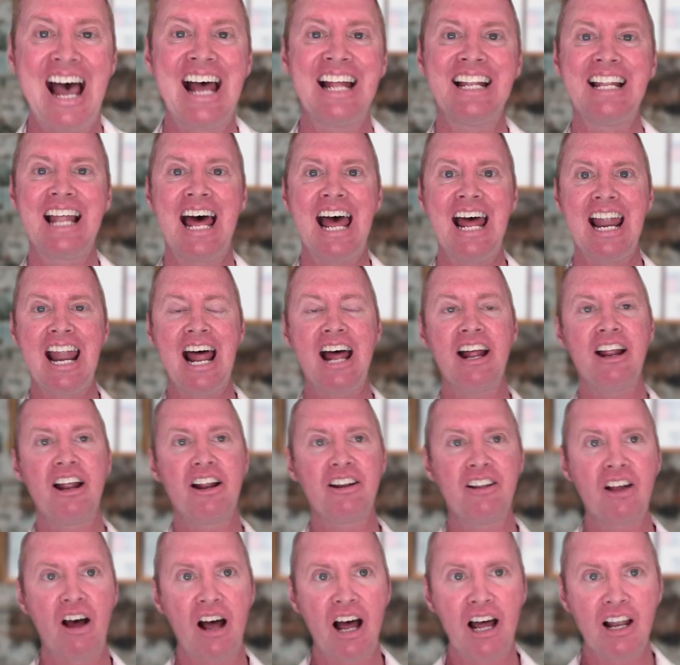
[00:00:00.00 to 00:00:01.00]
And
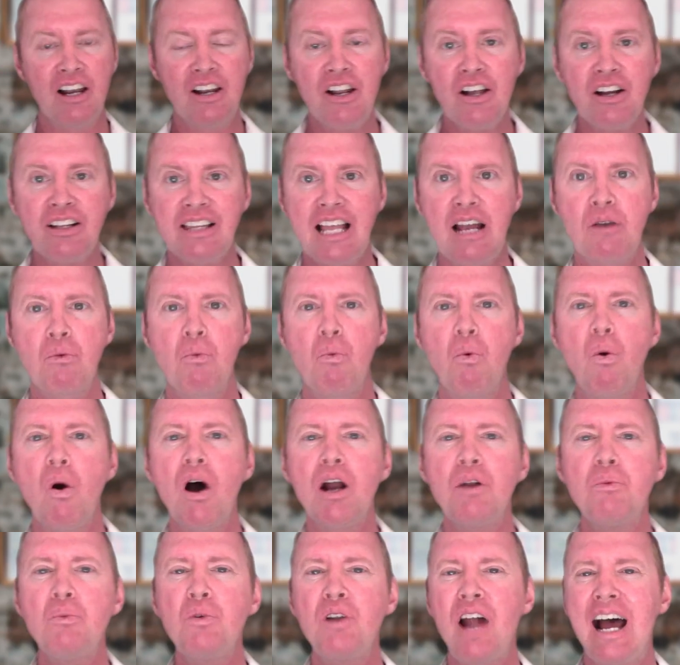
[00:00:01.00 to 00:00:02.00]
I looked at
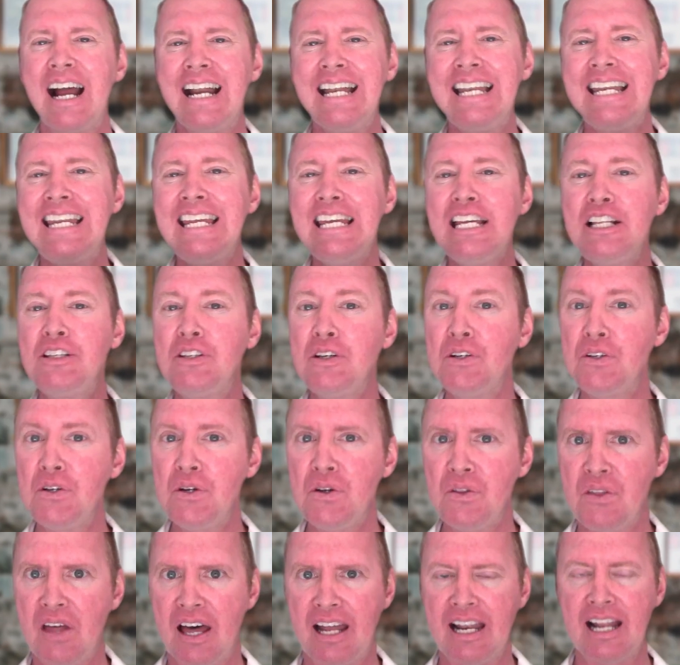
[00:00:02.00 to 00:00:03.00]
what would I need to
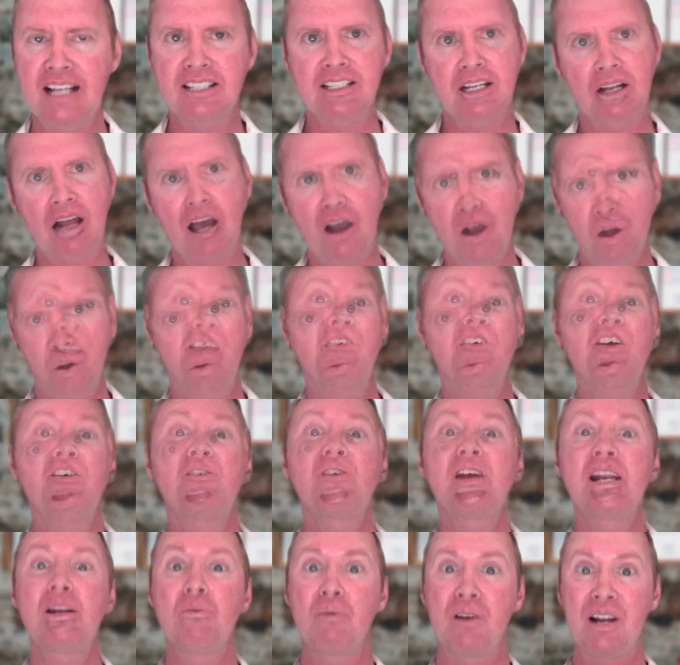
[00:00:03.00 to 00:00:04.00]
do that. And I said, if you
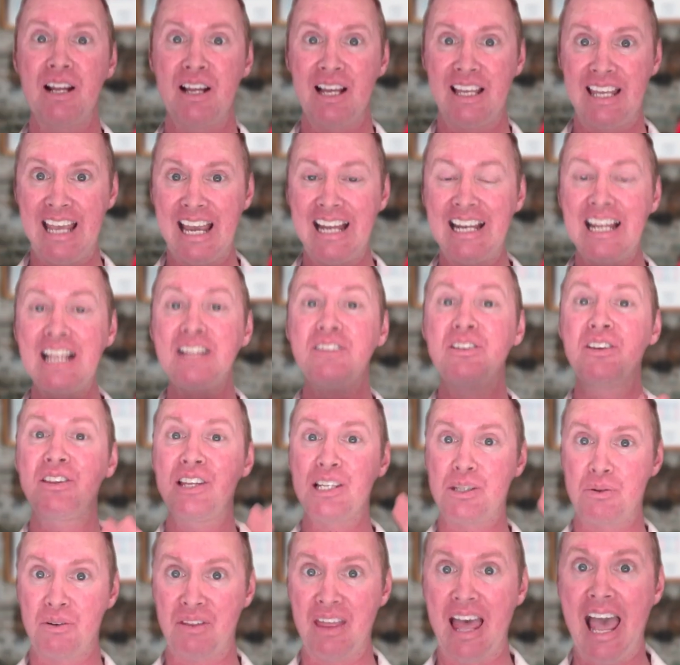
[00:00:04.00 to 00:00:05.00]
really want to get into
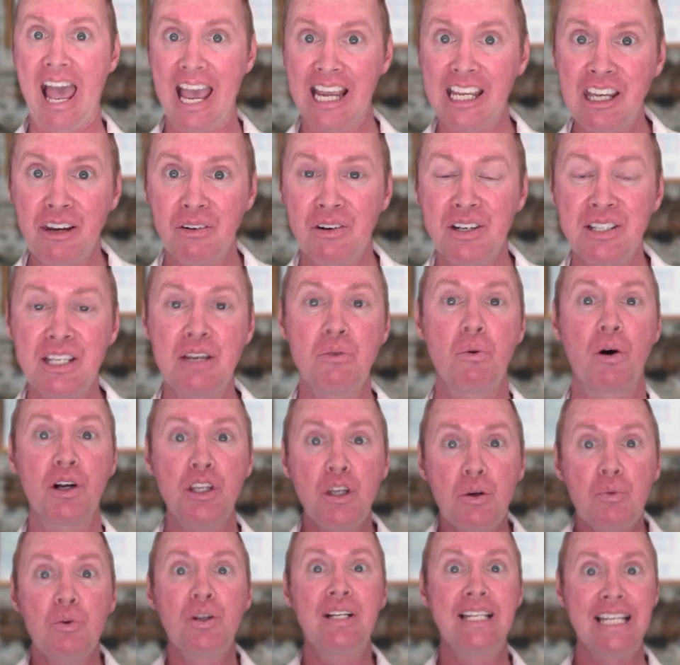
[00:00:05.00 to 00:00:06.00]
this with accuracy,
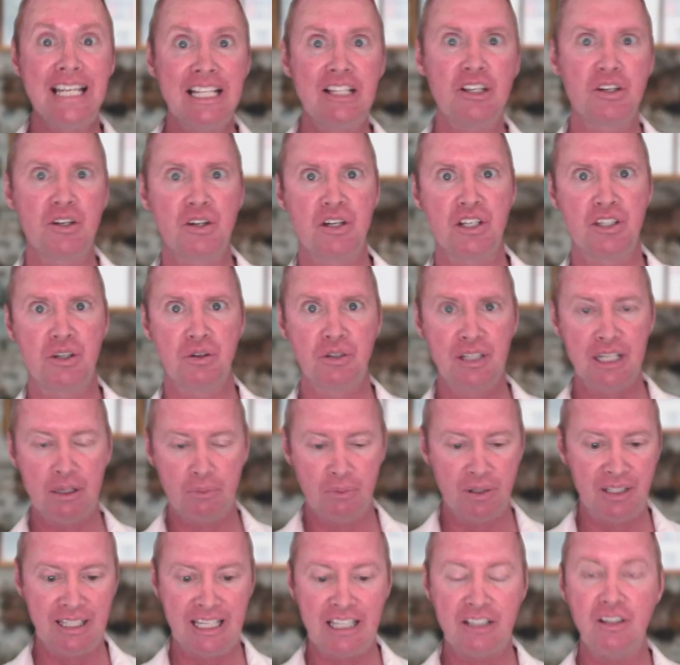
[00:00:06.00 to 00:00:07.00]
what you would need to do is
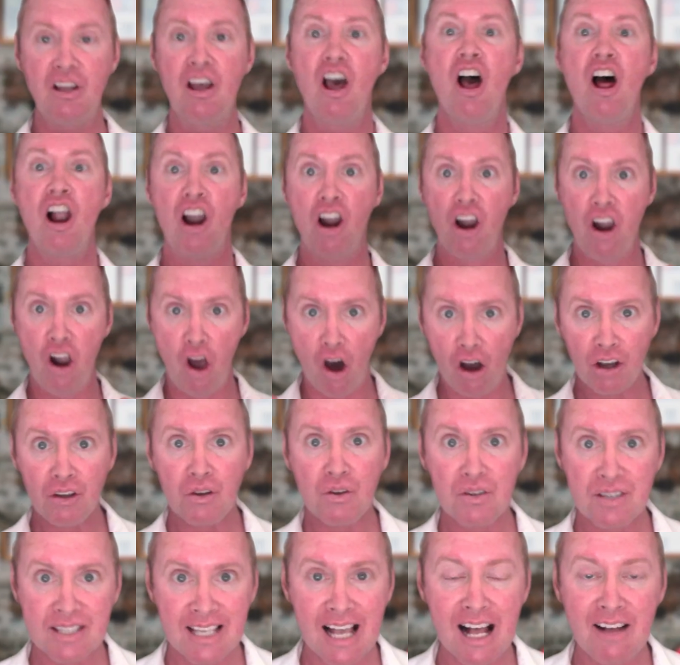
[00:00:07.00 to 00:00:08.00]
we need to lock
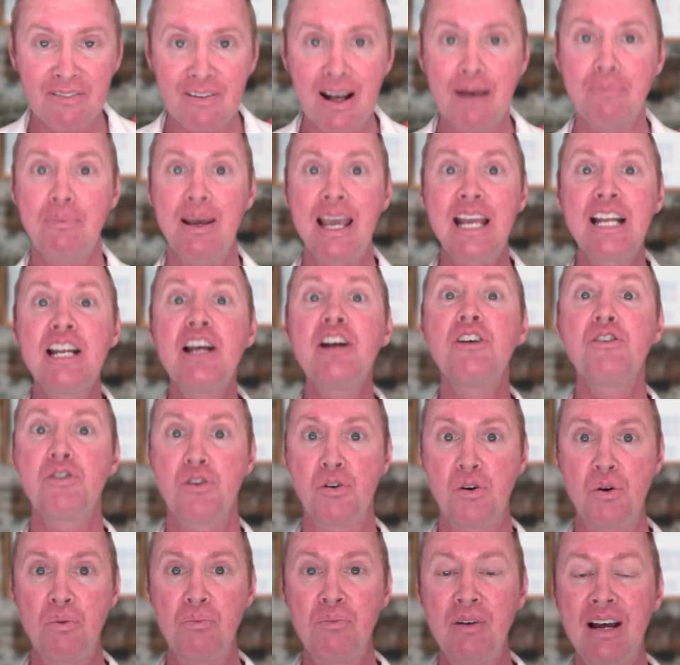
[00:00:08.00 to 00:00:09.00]
yourself up in a
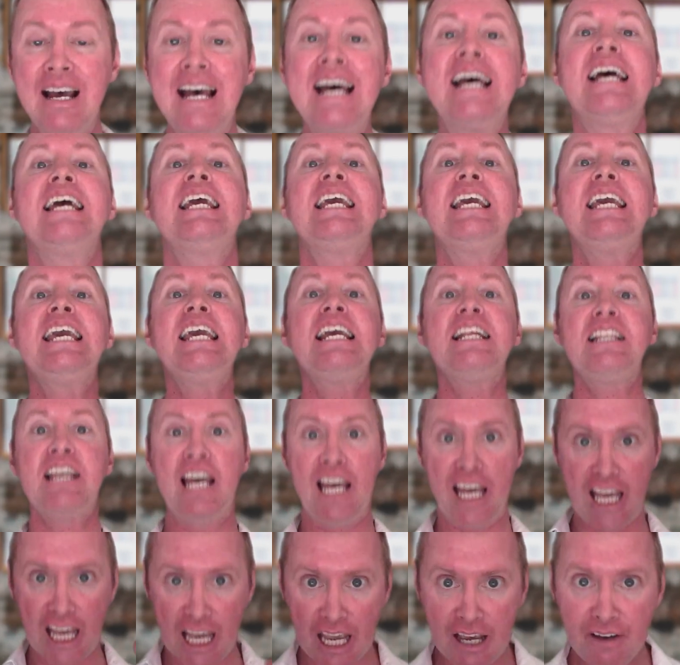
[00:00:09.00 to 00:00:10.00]
room,
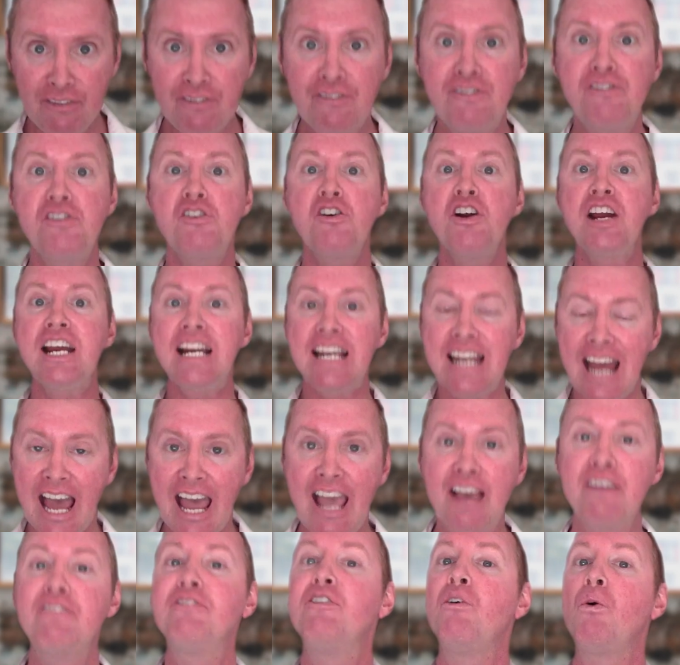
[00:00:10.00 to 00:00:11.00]
eat every
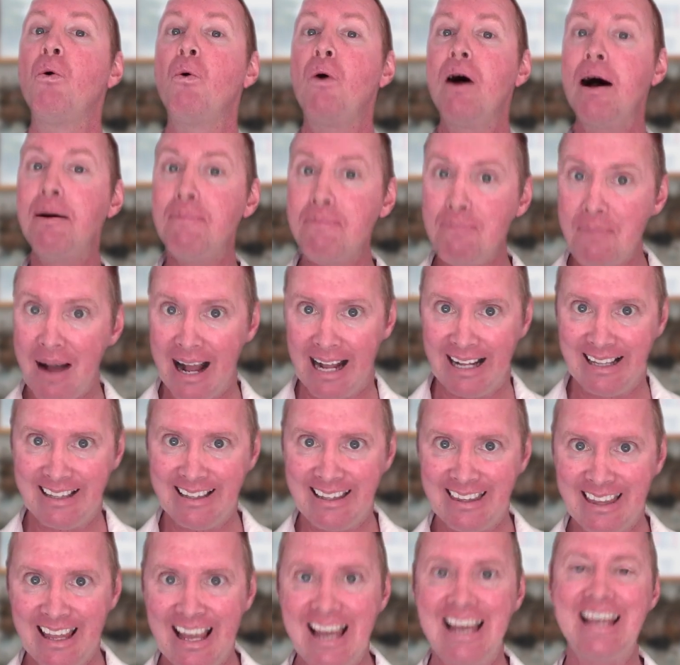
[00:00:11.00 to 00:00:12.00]
day for a
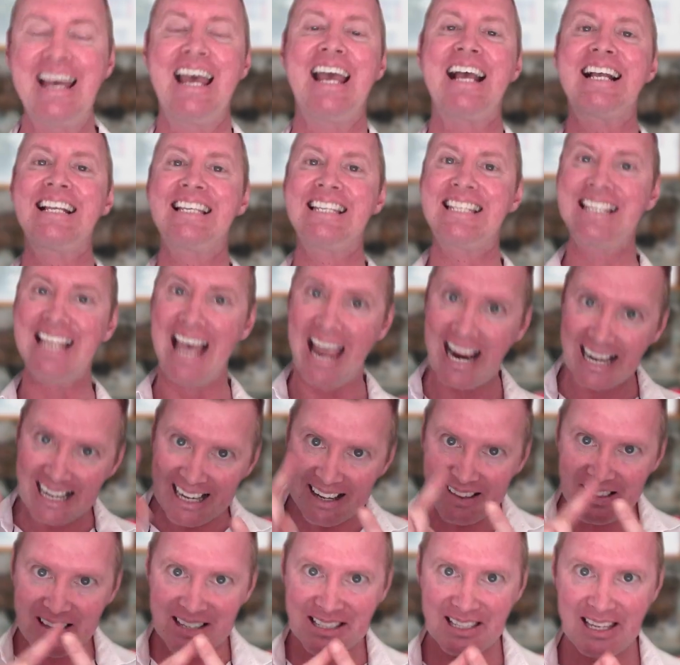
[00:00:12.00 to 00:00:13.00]
month,
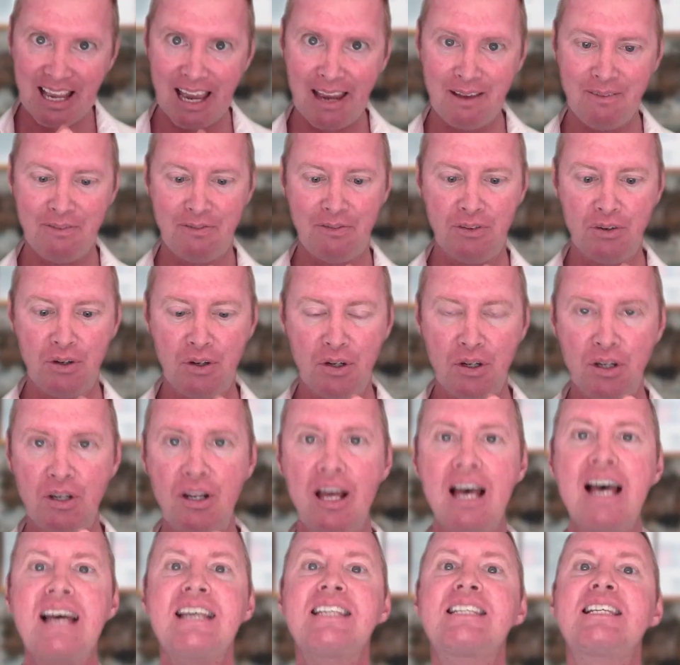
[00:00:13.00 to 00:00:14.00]
exactly the same food,
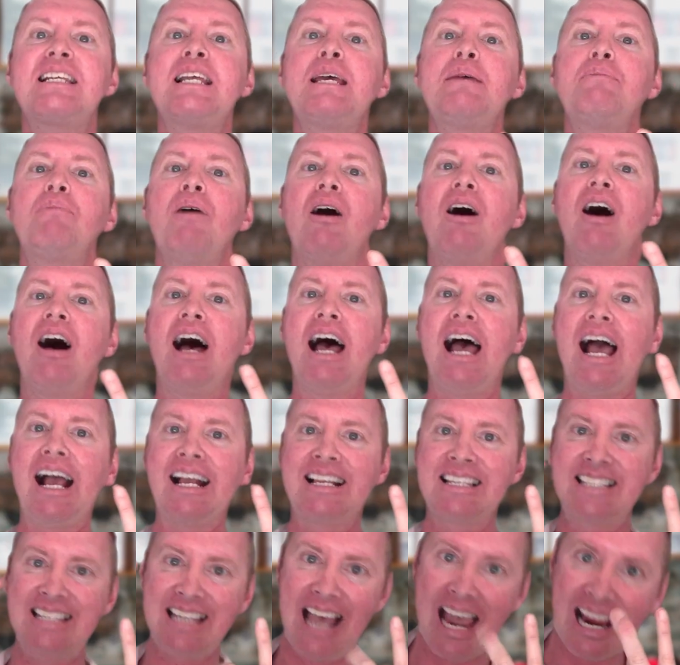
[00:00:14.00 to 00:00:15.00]
sleep
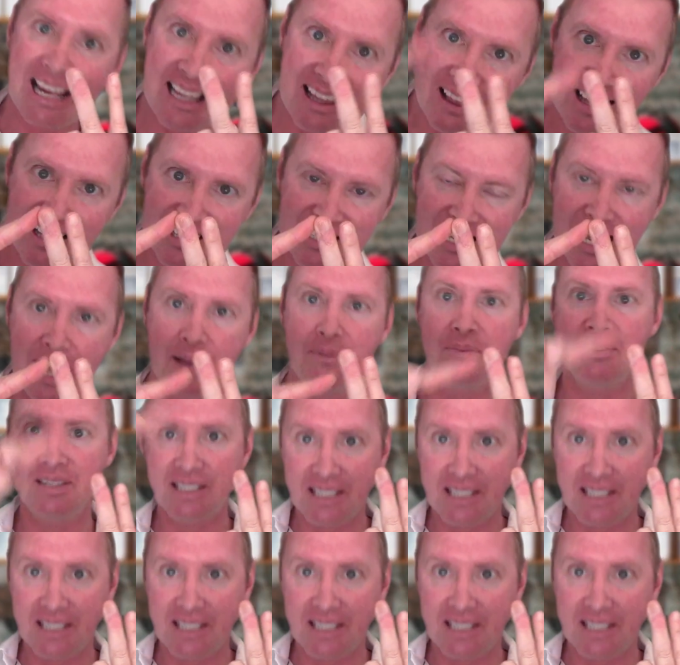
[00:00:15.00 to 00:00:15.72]
exactly the same